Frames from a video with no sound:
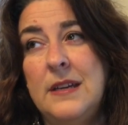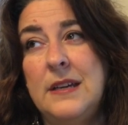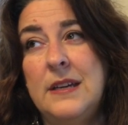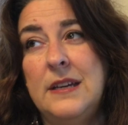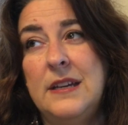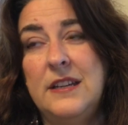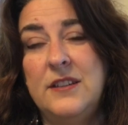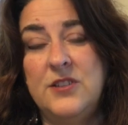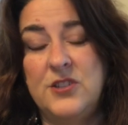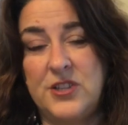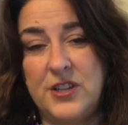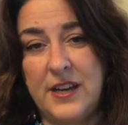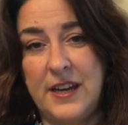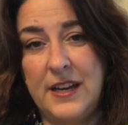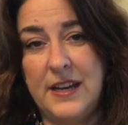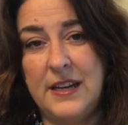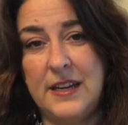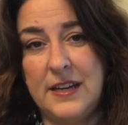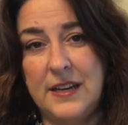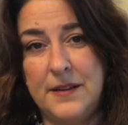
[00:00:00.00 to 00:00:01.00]
in
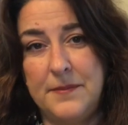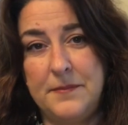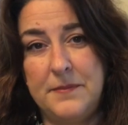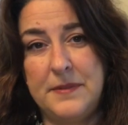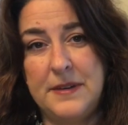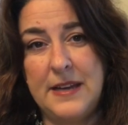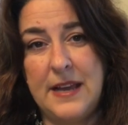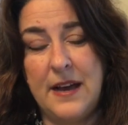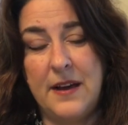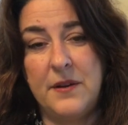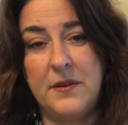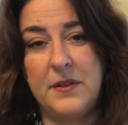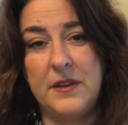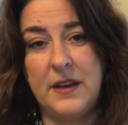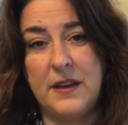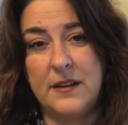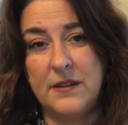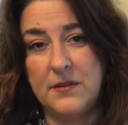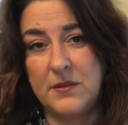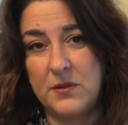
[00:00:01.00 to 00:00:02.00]
China, now
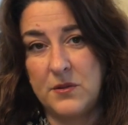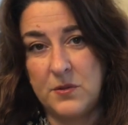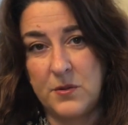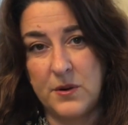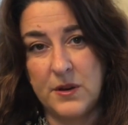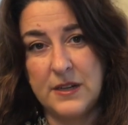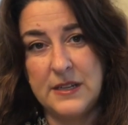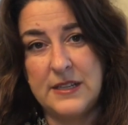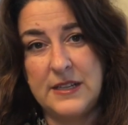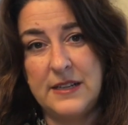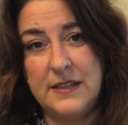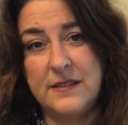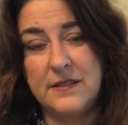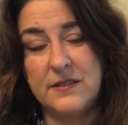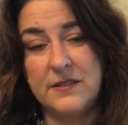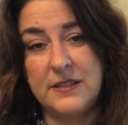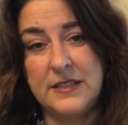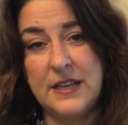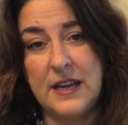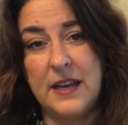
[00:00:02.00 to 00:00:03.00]
that quarantines
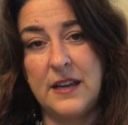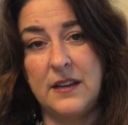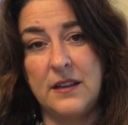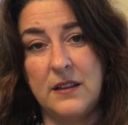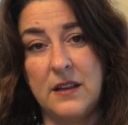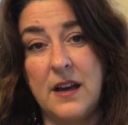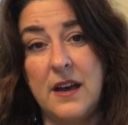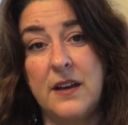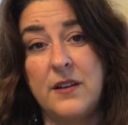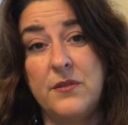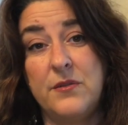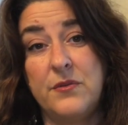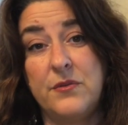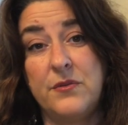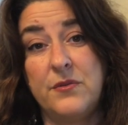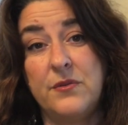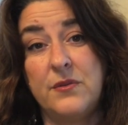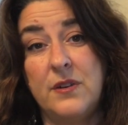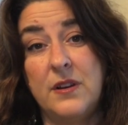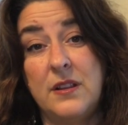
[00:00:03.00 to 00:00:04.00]
are done, a lot
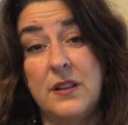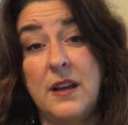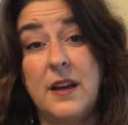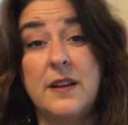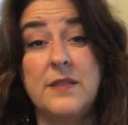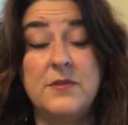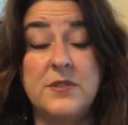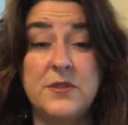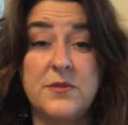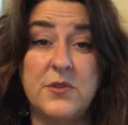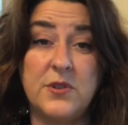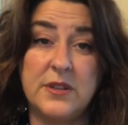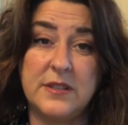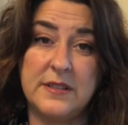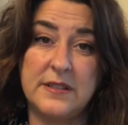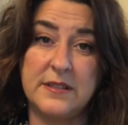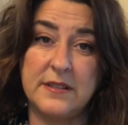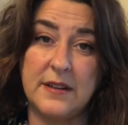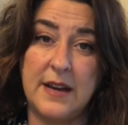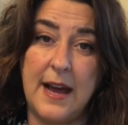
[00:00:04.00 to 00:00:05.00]
of
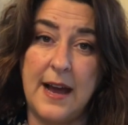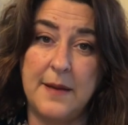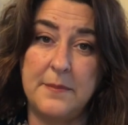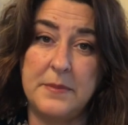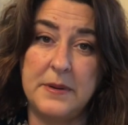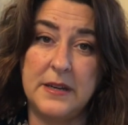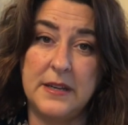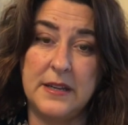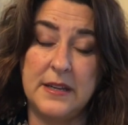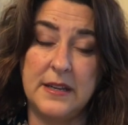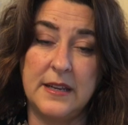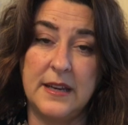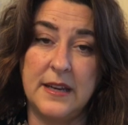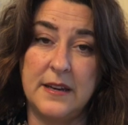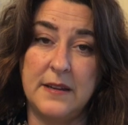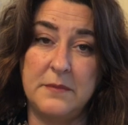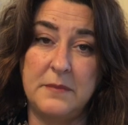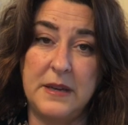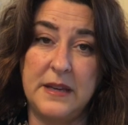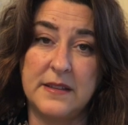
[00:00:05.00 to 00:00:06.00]
divorces are happening, and
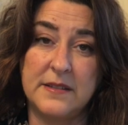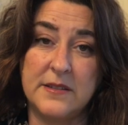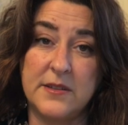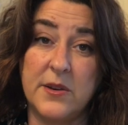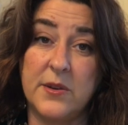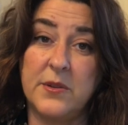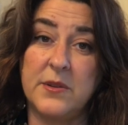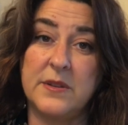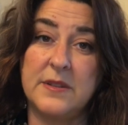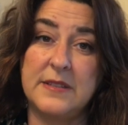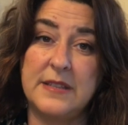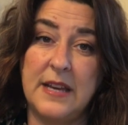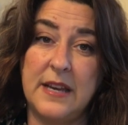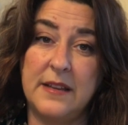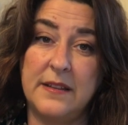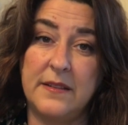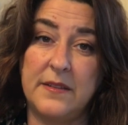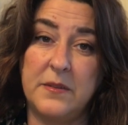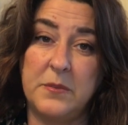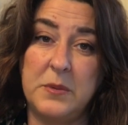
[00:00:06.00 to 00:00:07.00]
it makes total
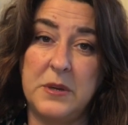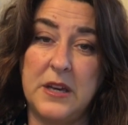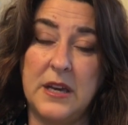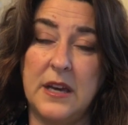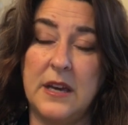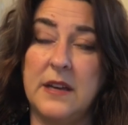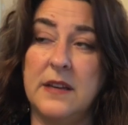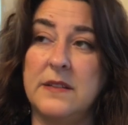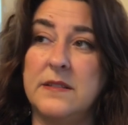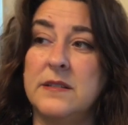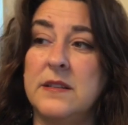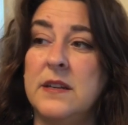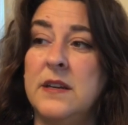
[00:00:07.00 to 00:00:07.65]
sense because